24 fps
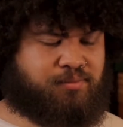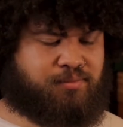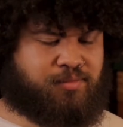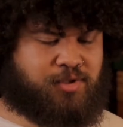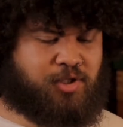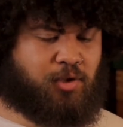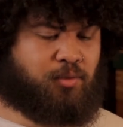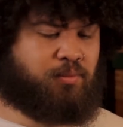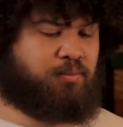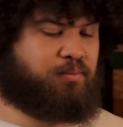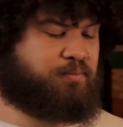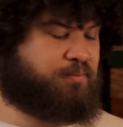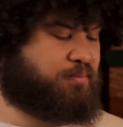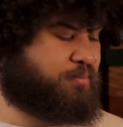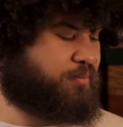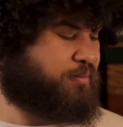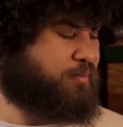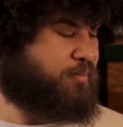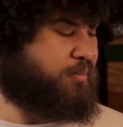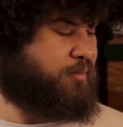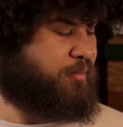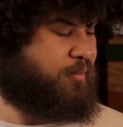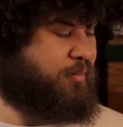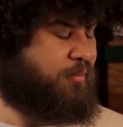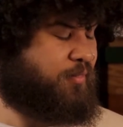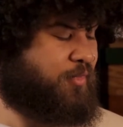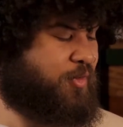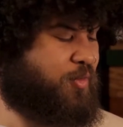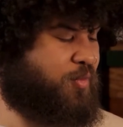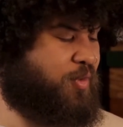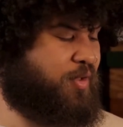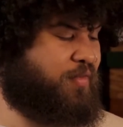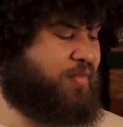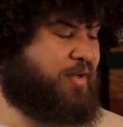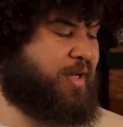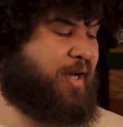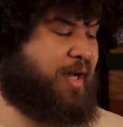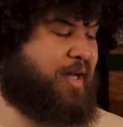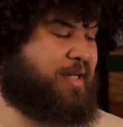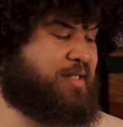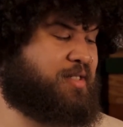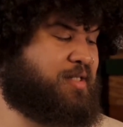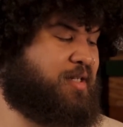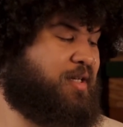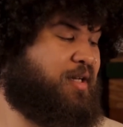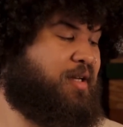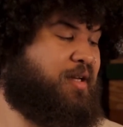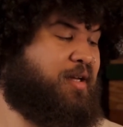So, we've
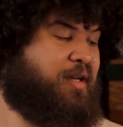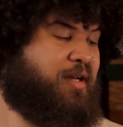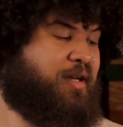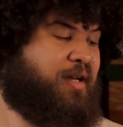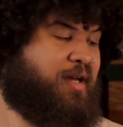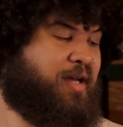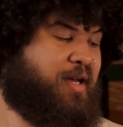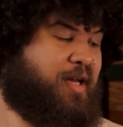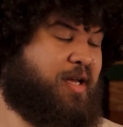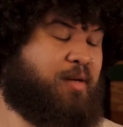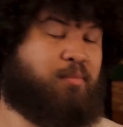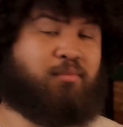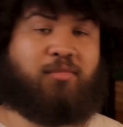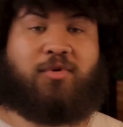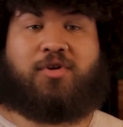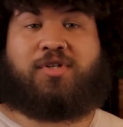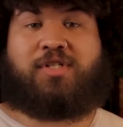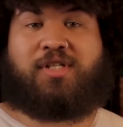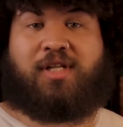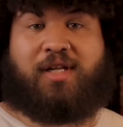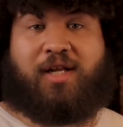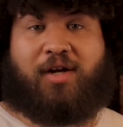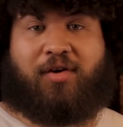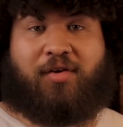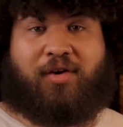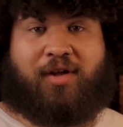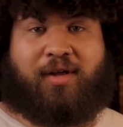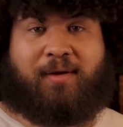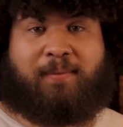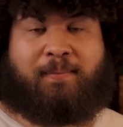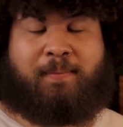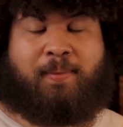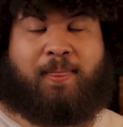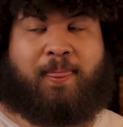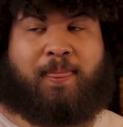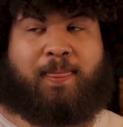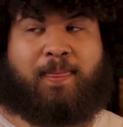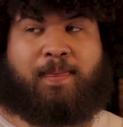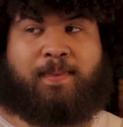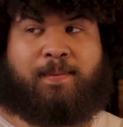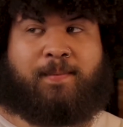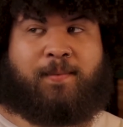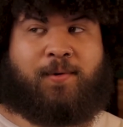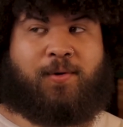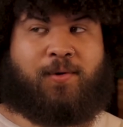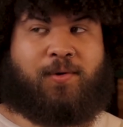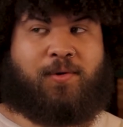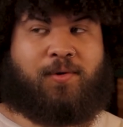got a mercenary,
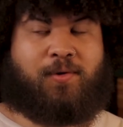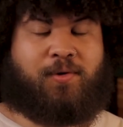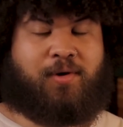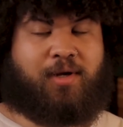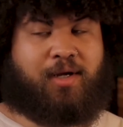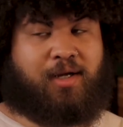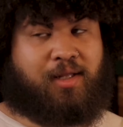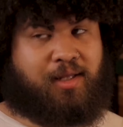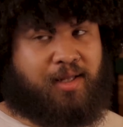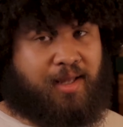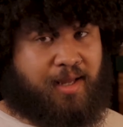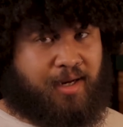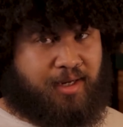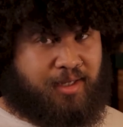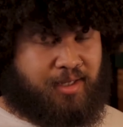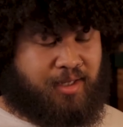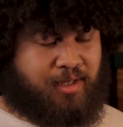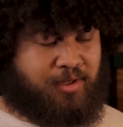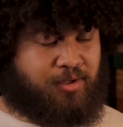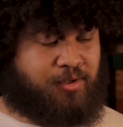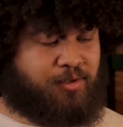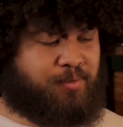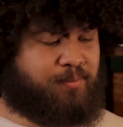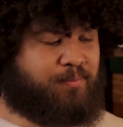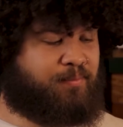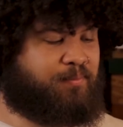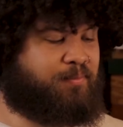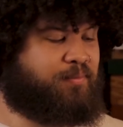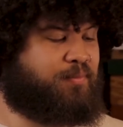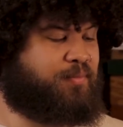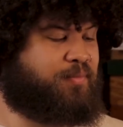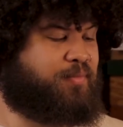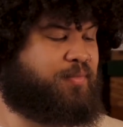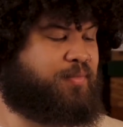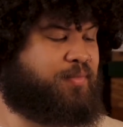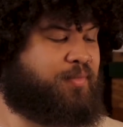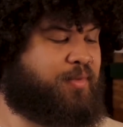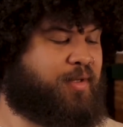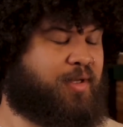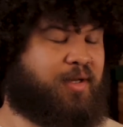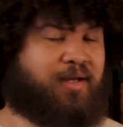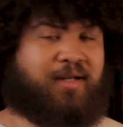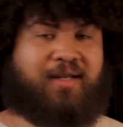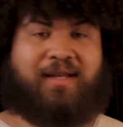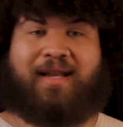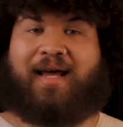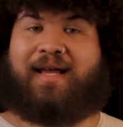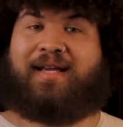or a gladiator,
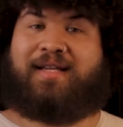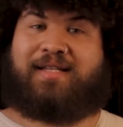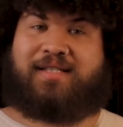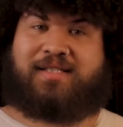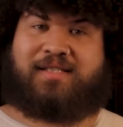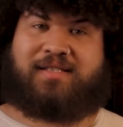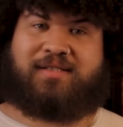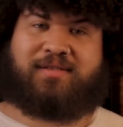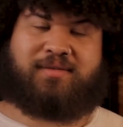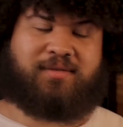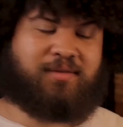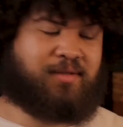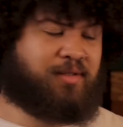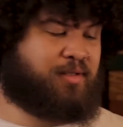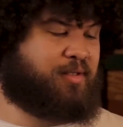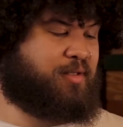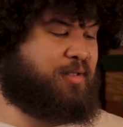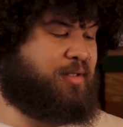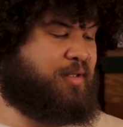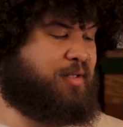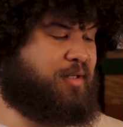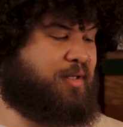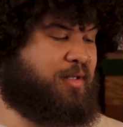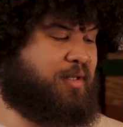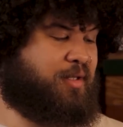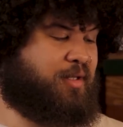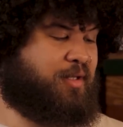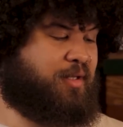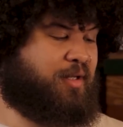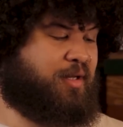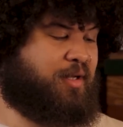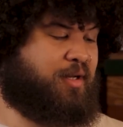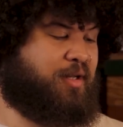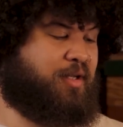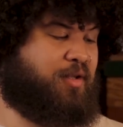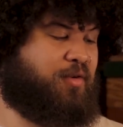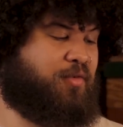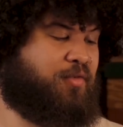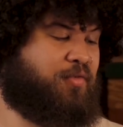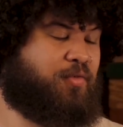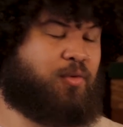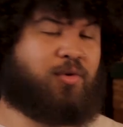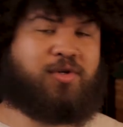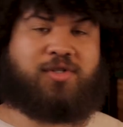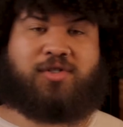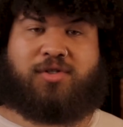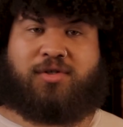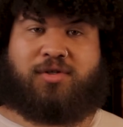a knight, an
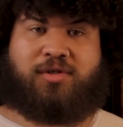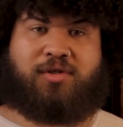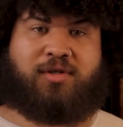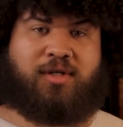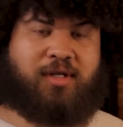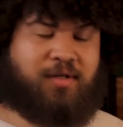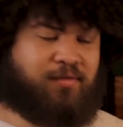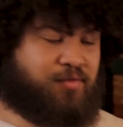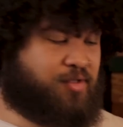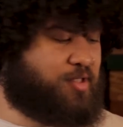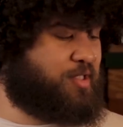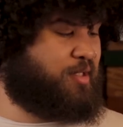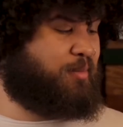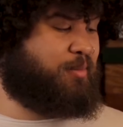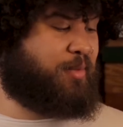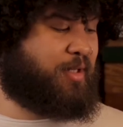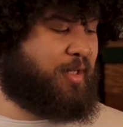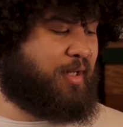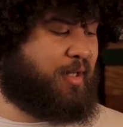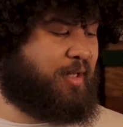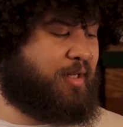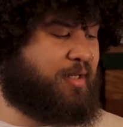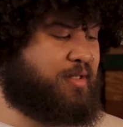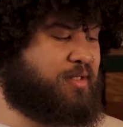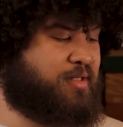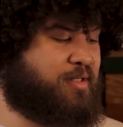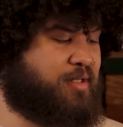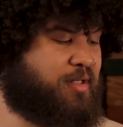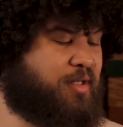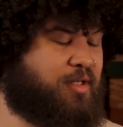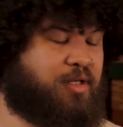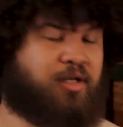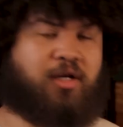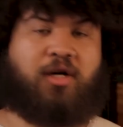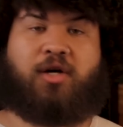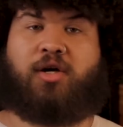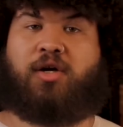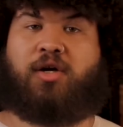enforcer of some kind, a